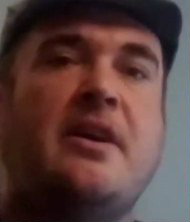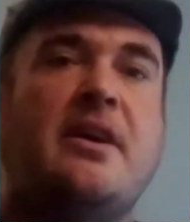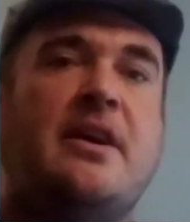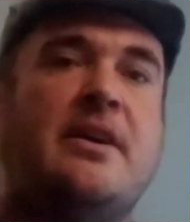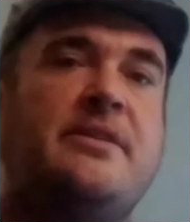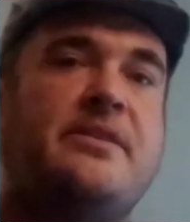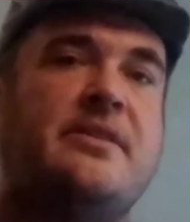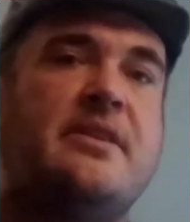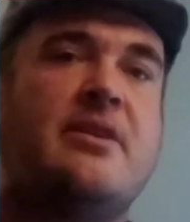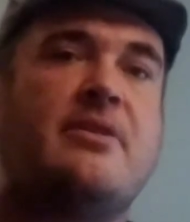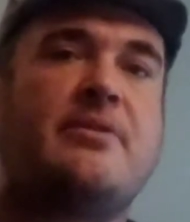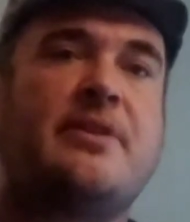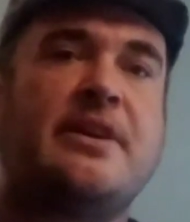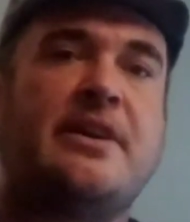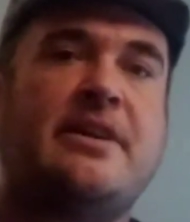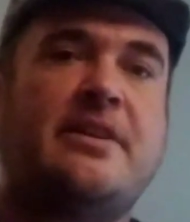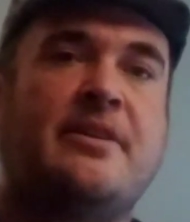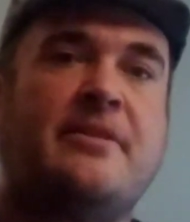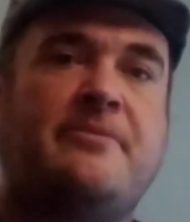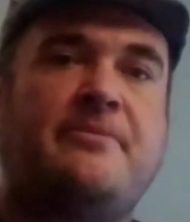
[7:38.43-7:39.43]
And they'll
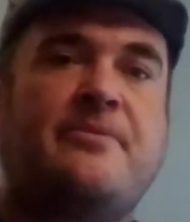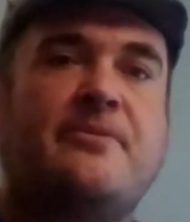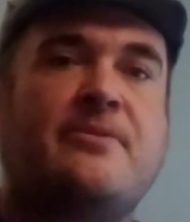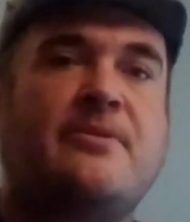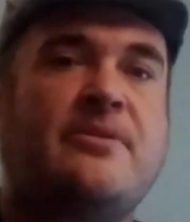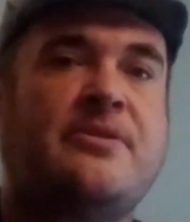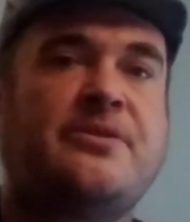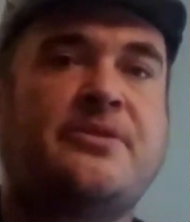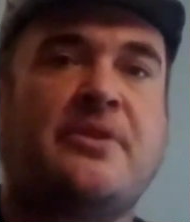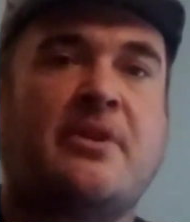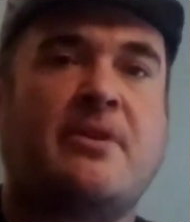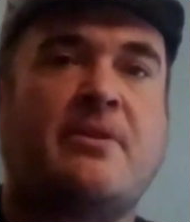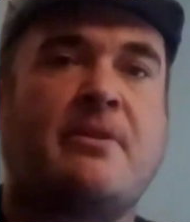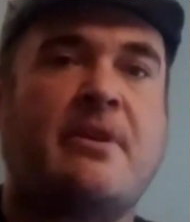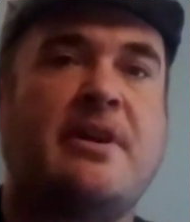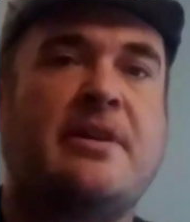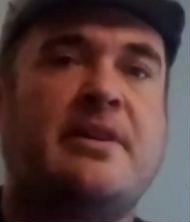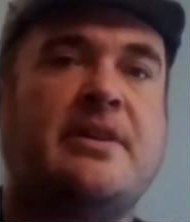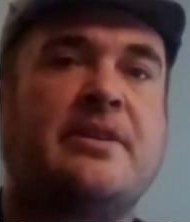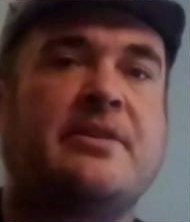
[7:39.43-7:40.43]
get a 4-star
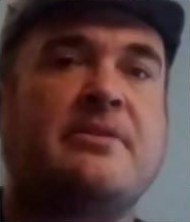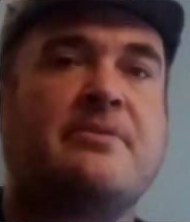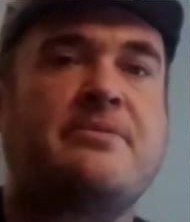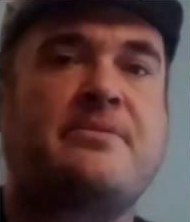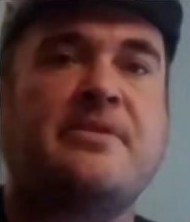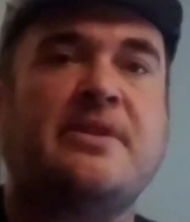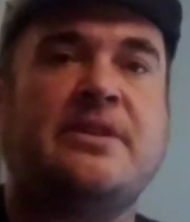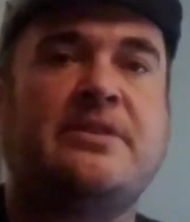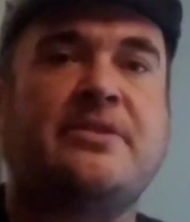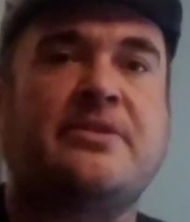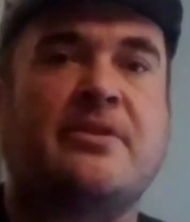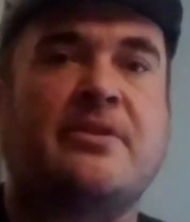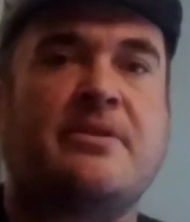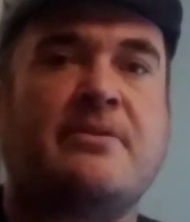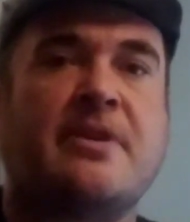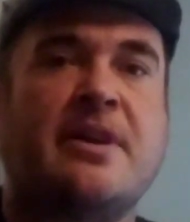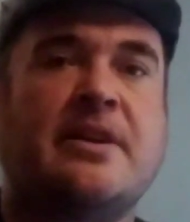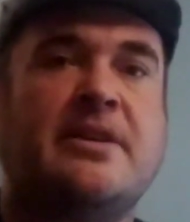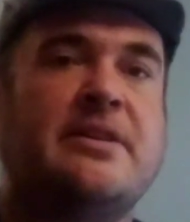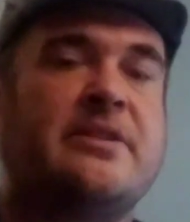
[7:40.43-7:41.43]
rating or 3-star
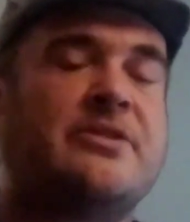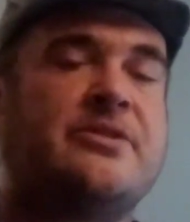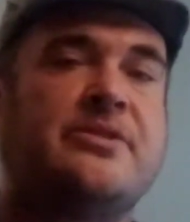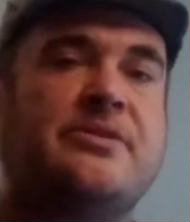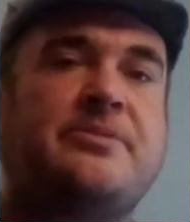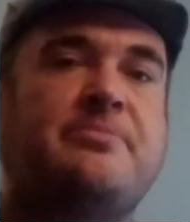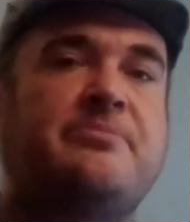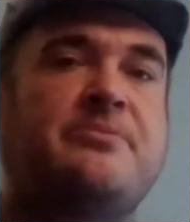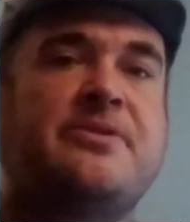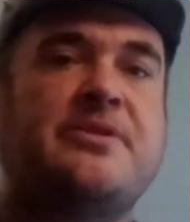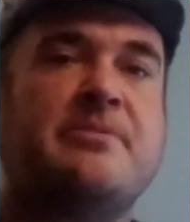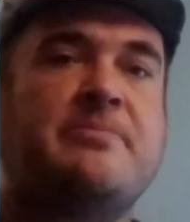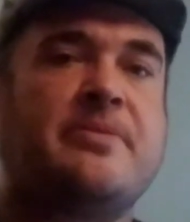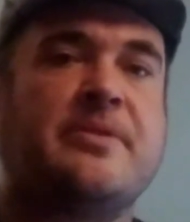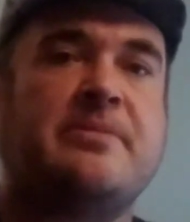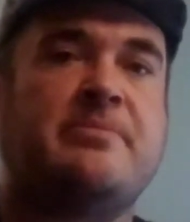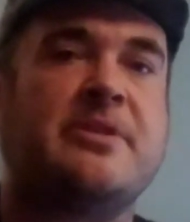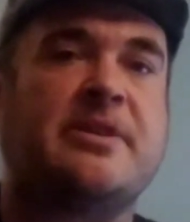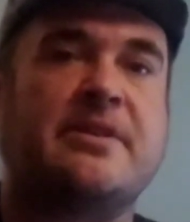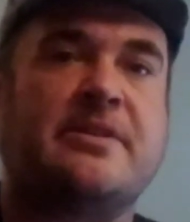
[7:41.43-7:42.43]
rating just simply
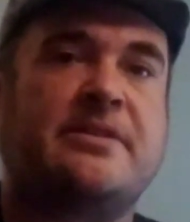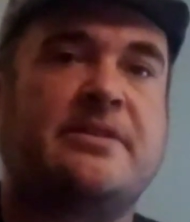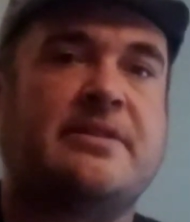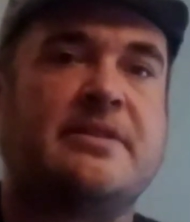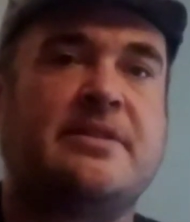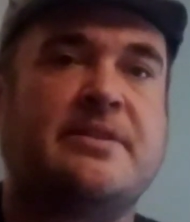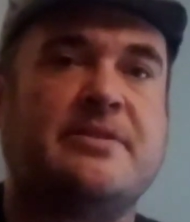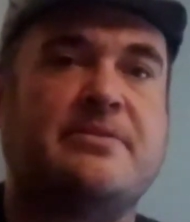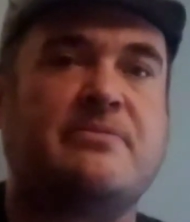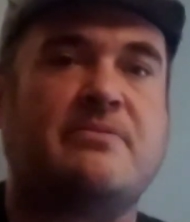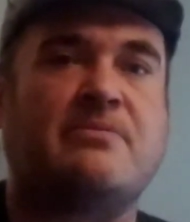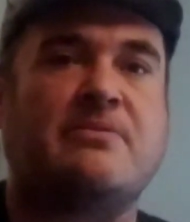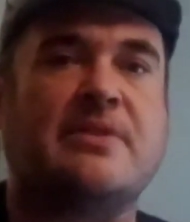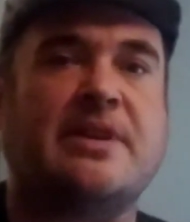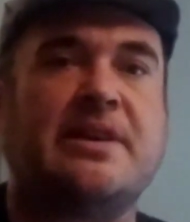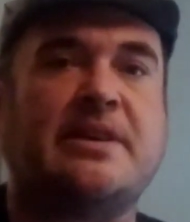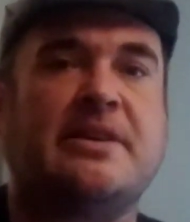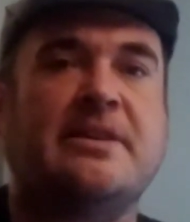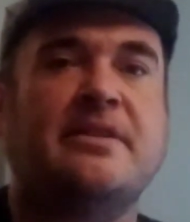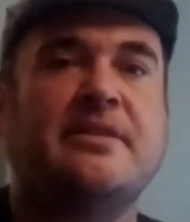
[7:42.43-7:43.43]
because they didn't
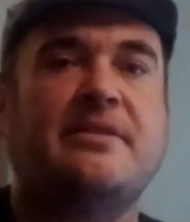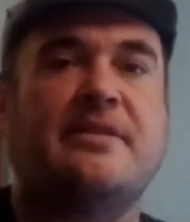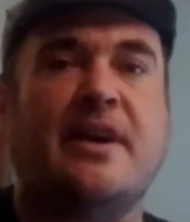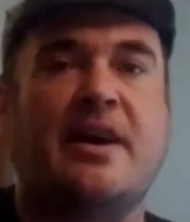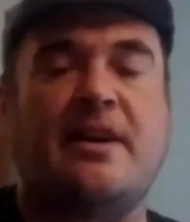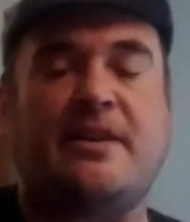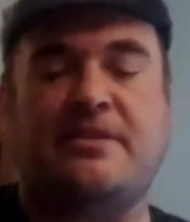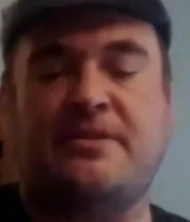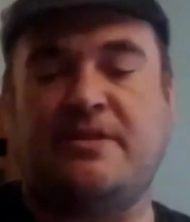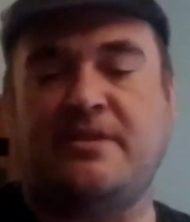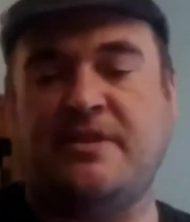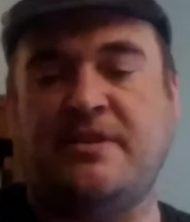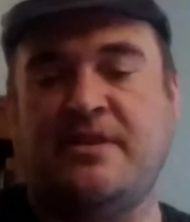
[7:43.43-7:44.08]
read that.